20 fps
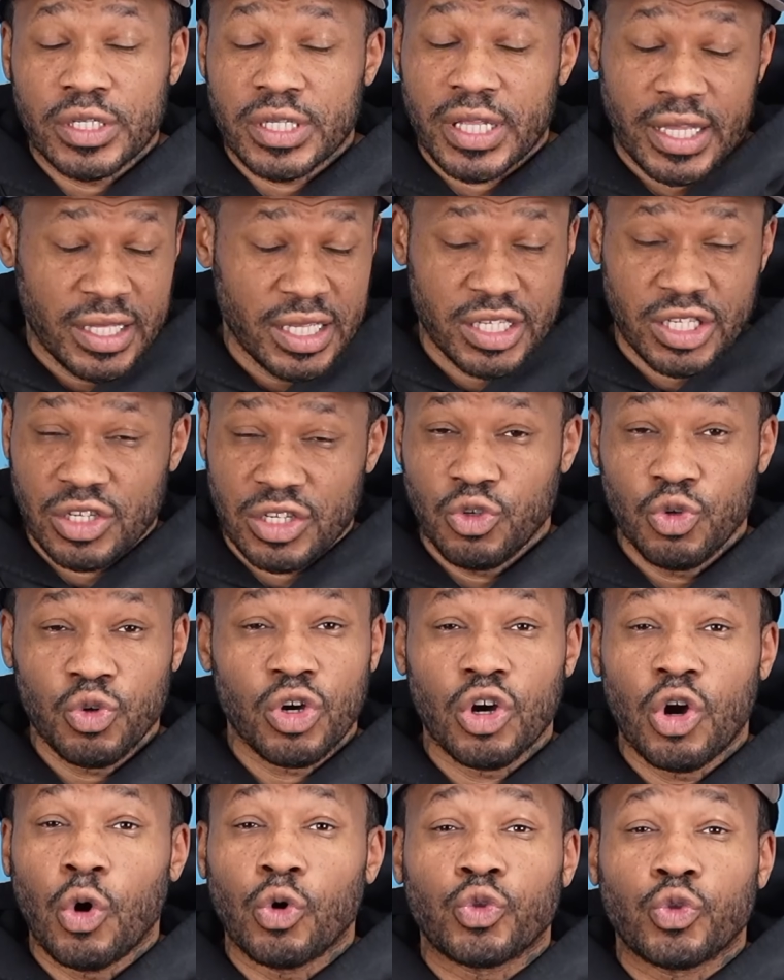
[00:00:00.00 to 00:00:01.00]
like, listen, you
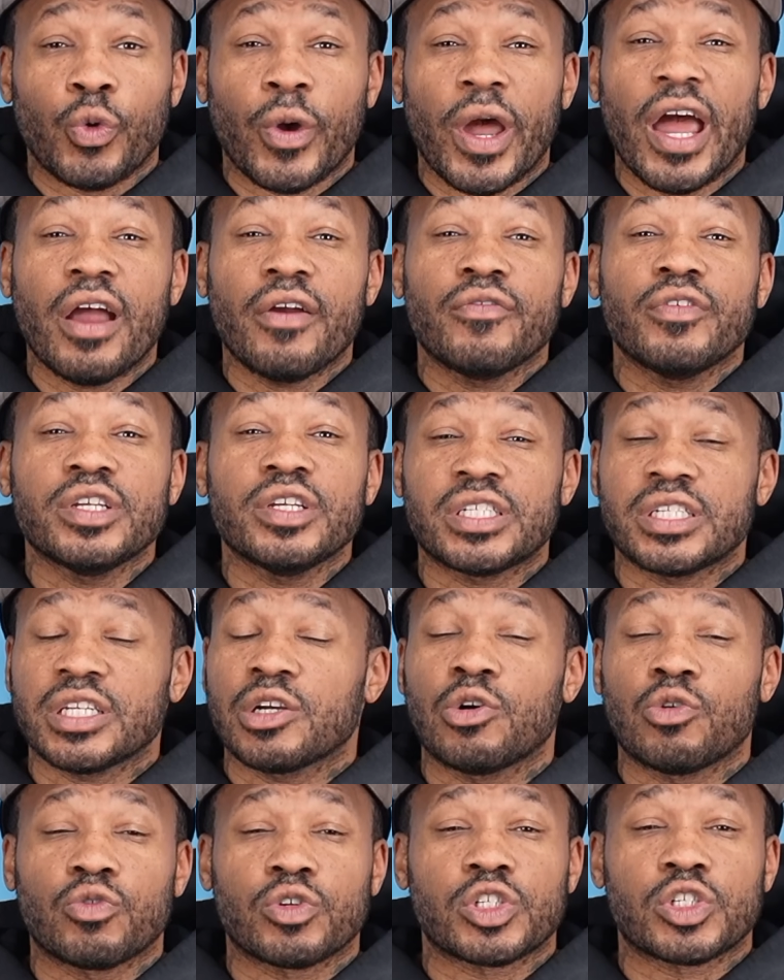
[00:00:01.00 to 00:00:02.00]
could go through every
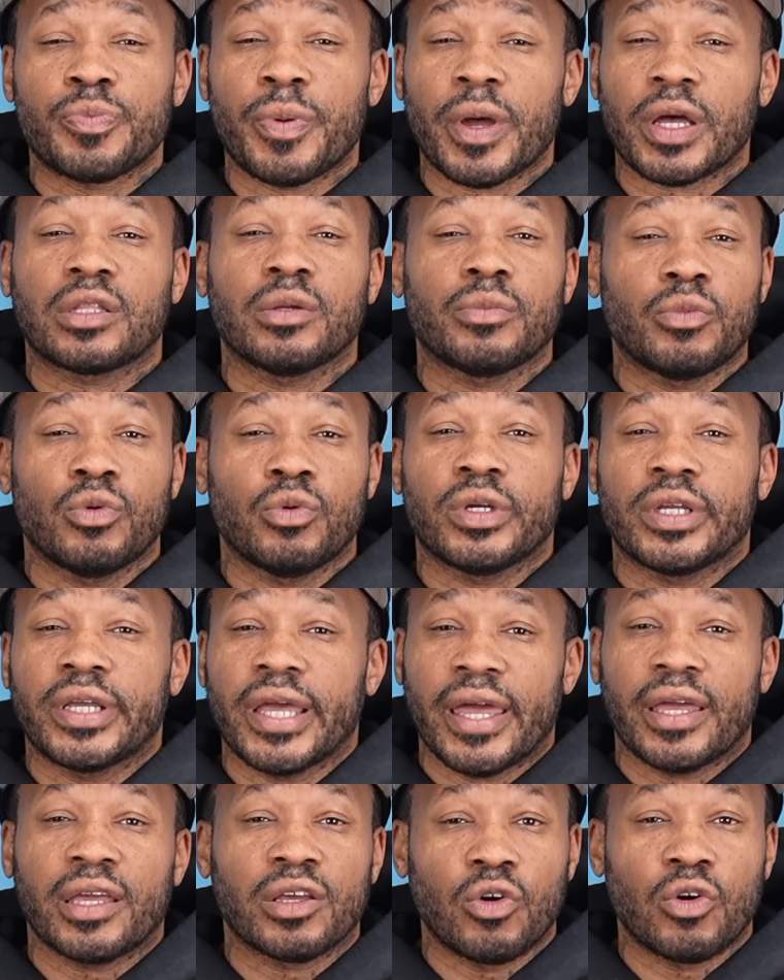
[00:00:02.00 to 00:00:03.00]
single respectable
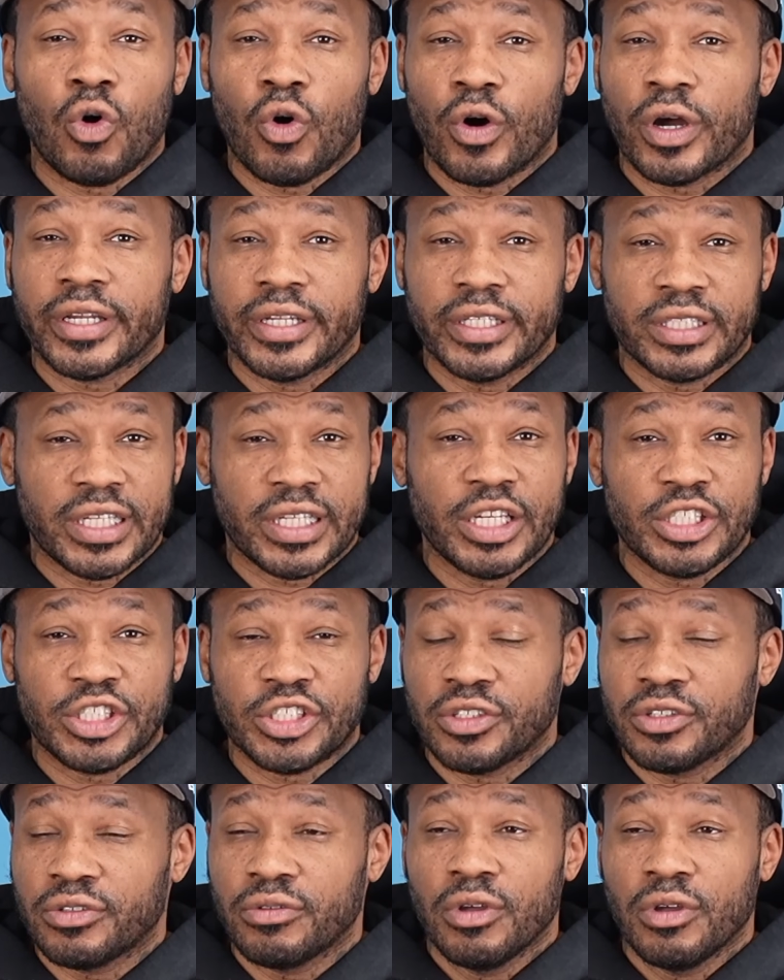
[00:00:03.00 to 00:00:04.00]
gang and
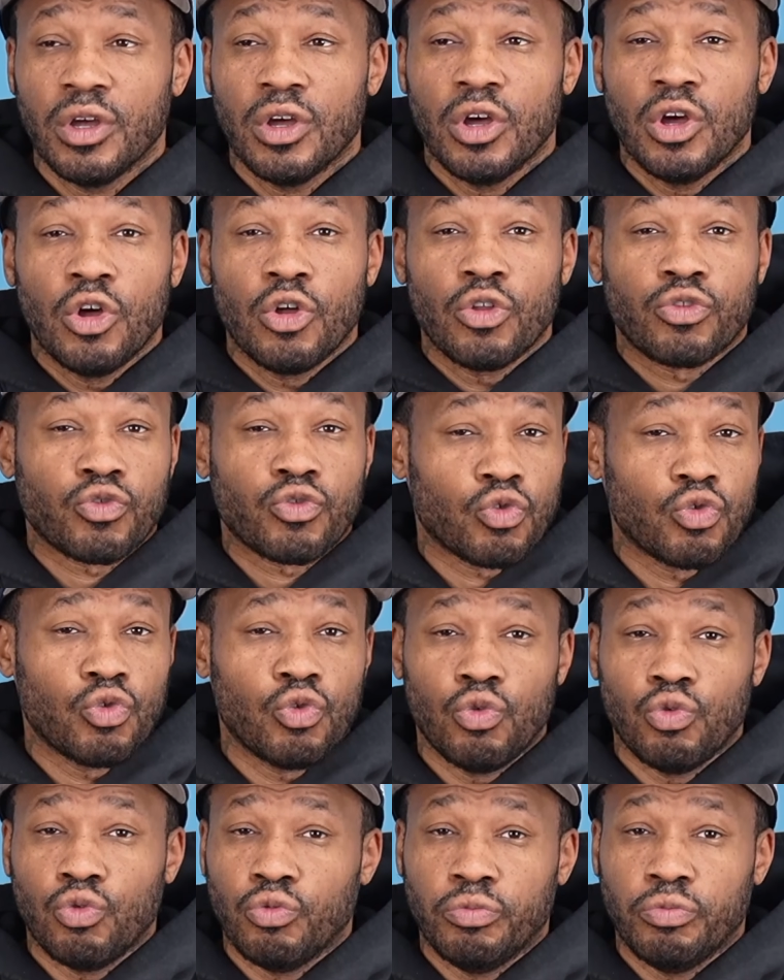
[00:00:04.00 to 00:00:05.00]
organization
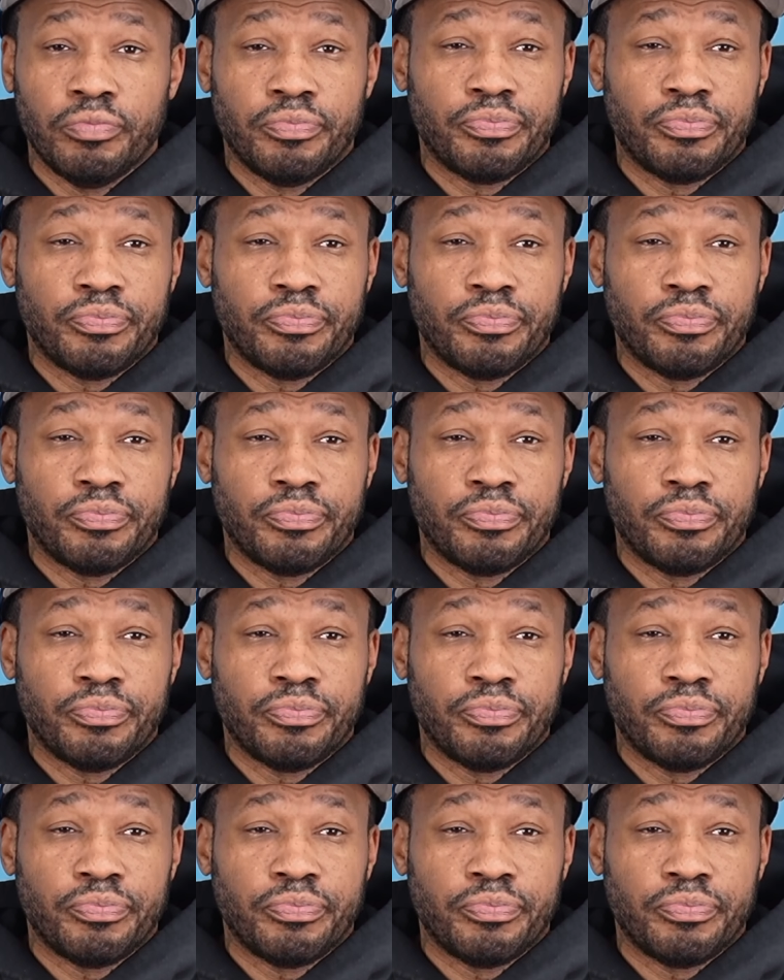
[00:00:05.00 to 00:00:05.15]
through